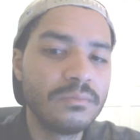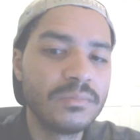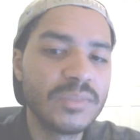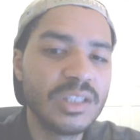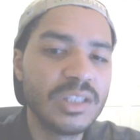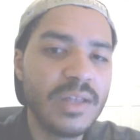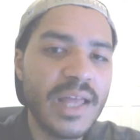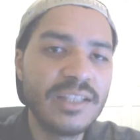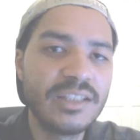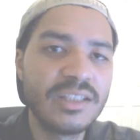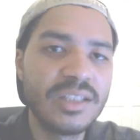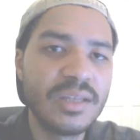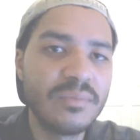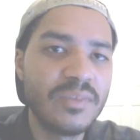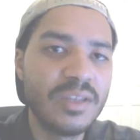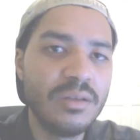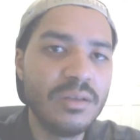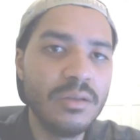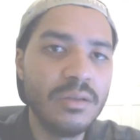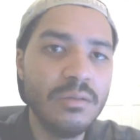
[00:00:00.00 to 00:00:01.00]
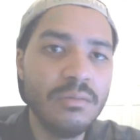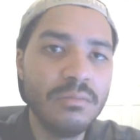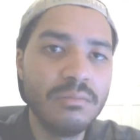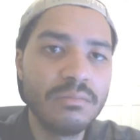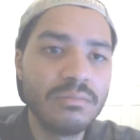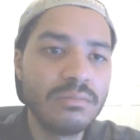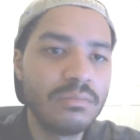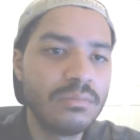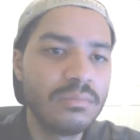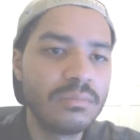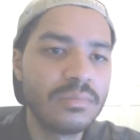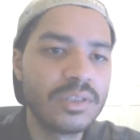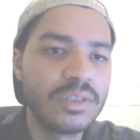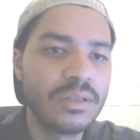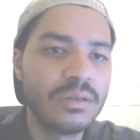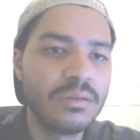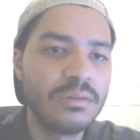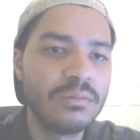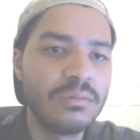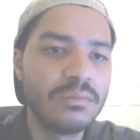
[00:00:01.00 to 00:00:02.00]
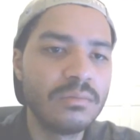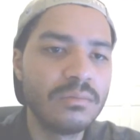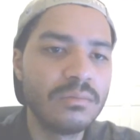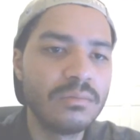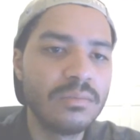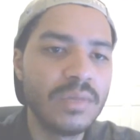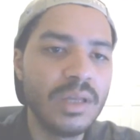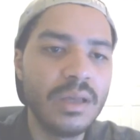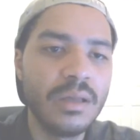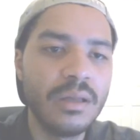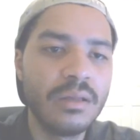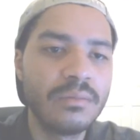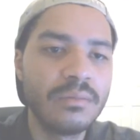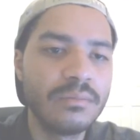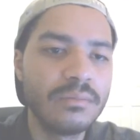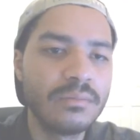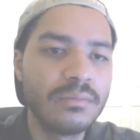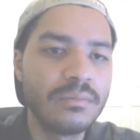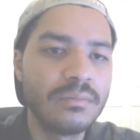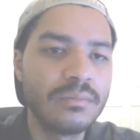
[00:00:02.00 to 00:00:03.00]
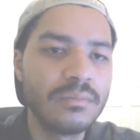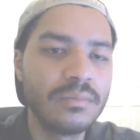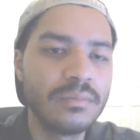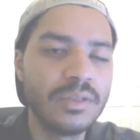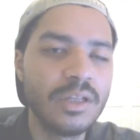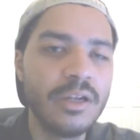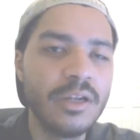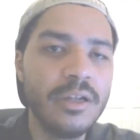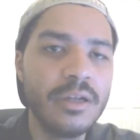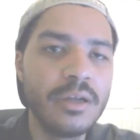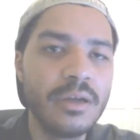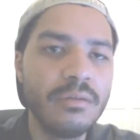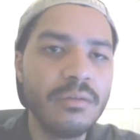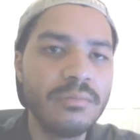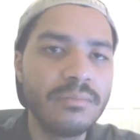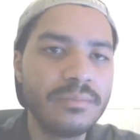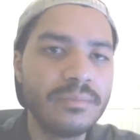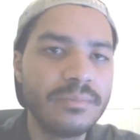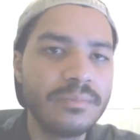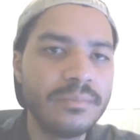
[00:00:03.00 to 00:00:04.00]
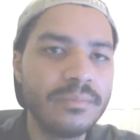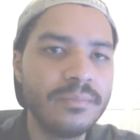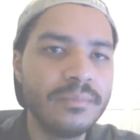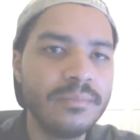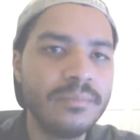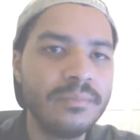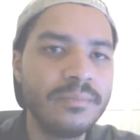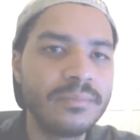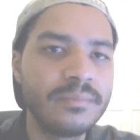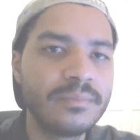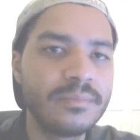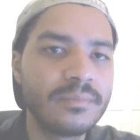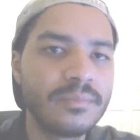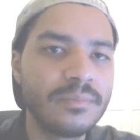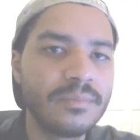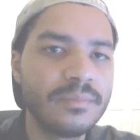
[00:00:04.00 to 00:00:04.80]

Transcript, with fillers: So that's something new. So, hey, there you go.